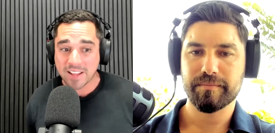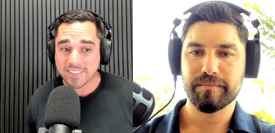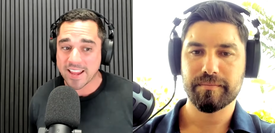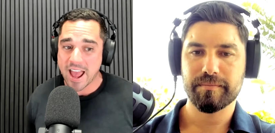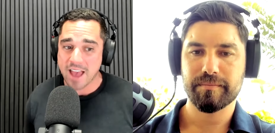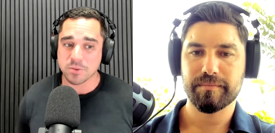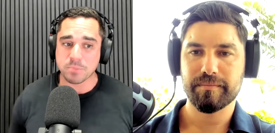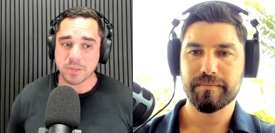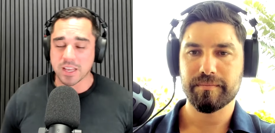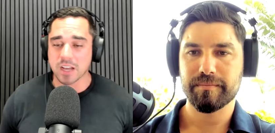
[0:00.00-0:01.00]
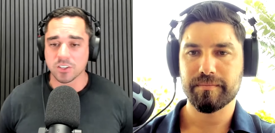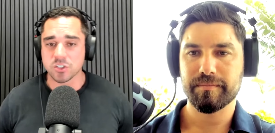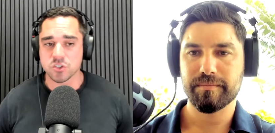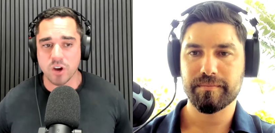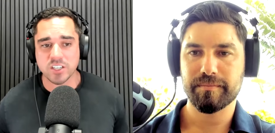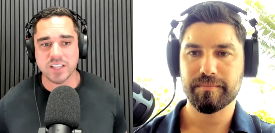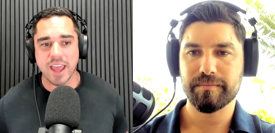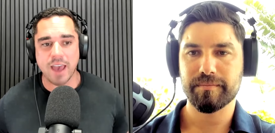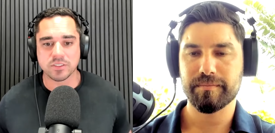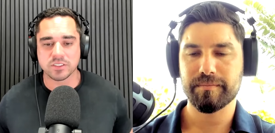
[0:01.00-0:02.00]
Speaker 1: and they haven't begun construction. They
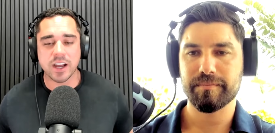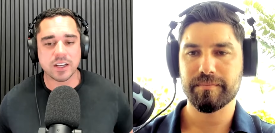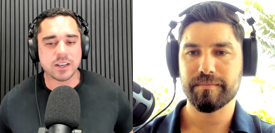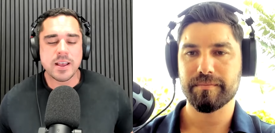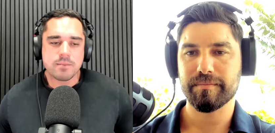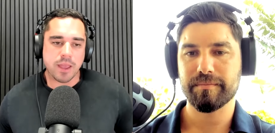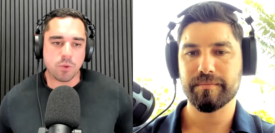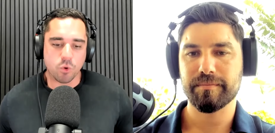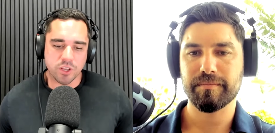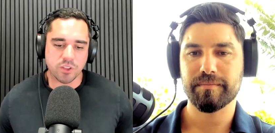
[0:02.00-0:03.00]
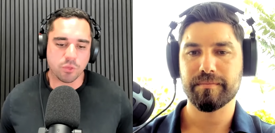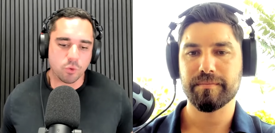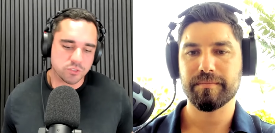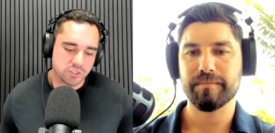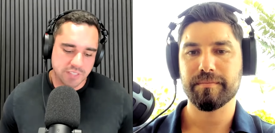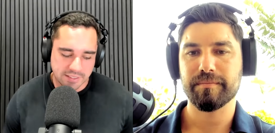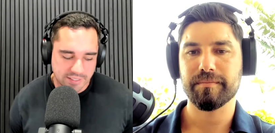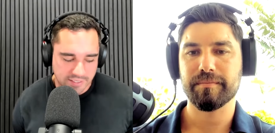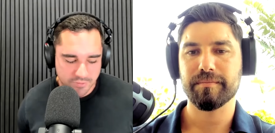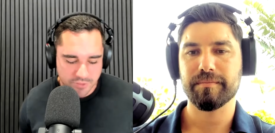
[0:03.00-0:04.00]
haven't started. Mate, what are your thoughts on that?
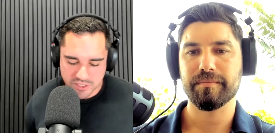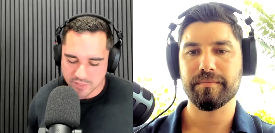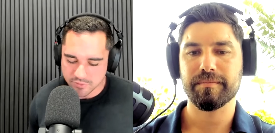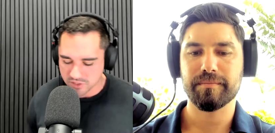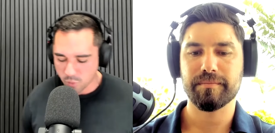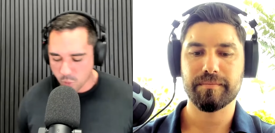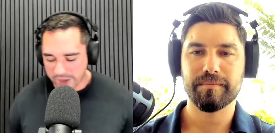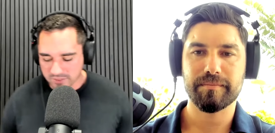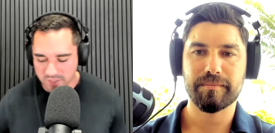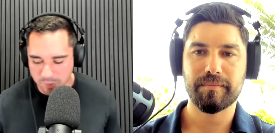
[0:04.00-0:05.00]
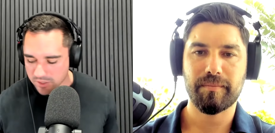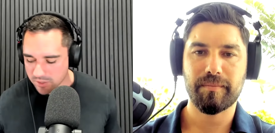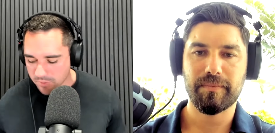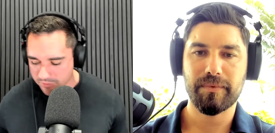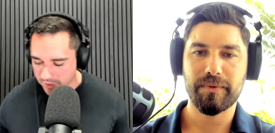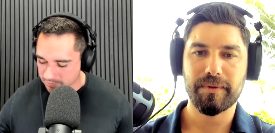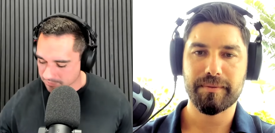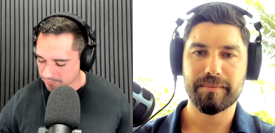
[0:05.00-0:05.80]
Like, give us give us the weighted opinion, my friend.